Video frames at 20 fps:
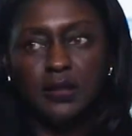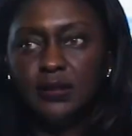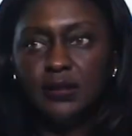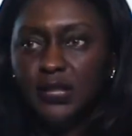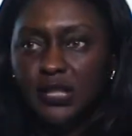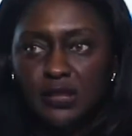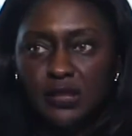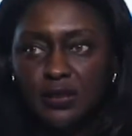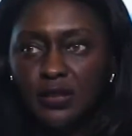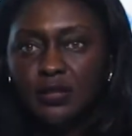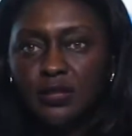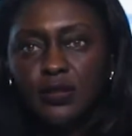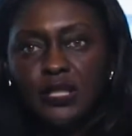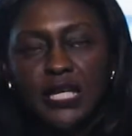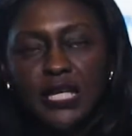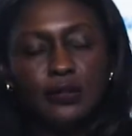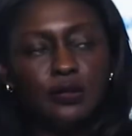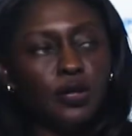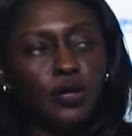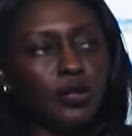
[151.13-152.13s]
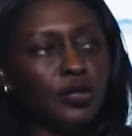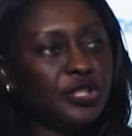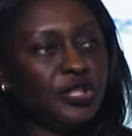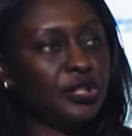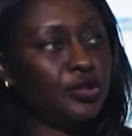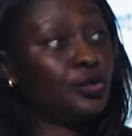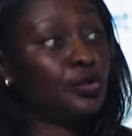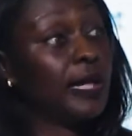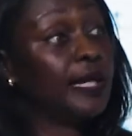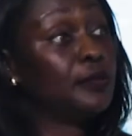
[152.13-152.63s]
digital
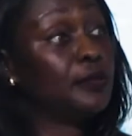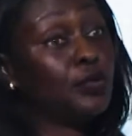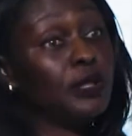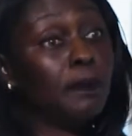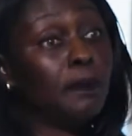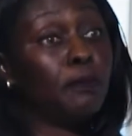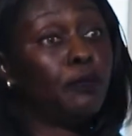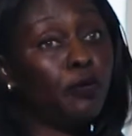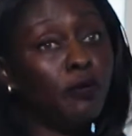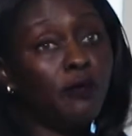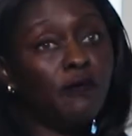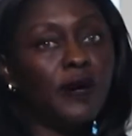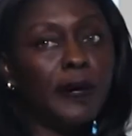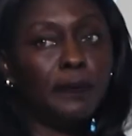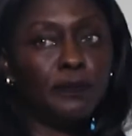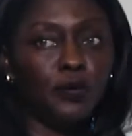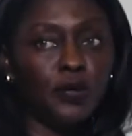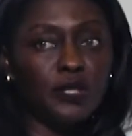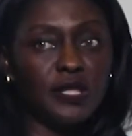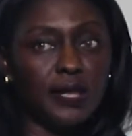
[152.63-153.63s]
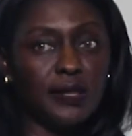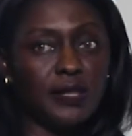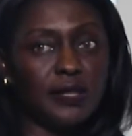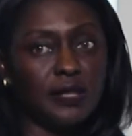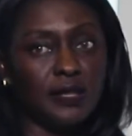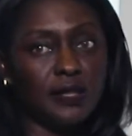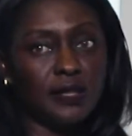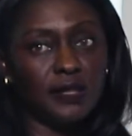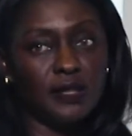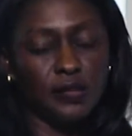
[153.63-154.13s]
technology, trying to improve our
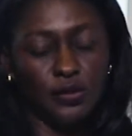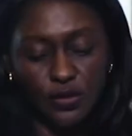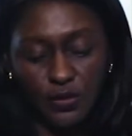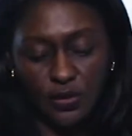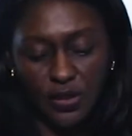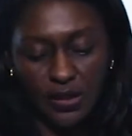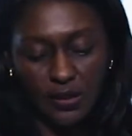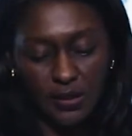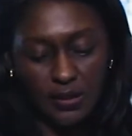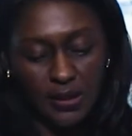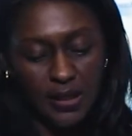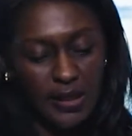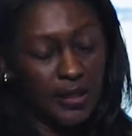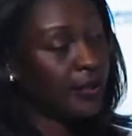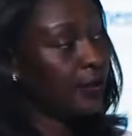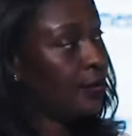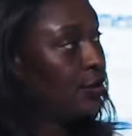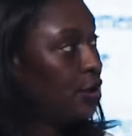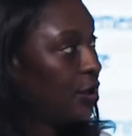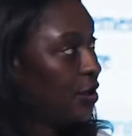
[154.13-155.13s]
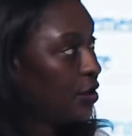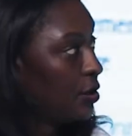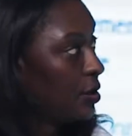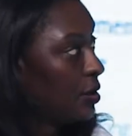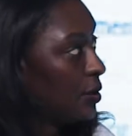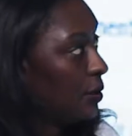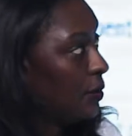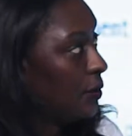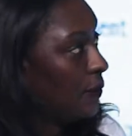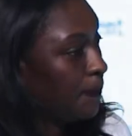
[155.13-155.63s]
processes using
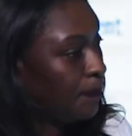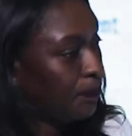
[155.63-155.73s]
digital.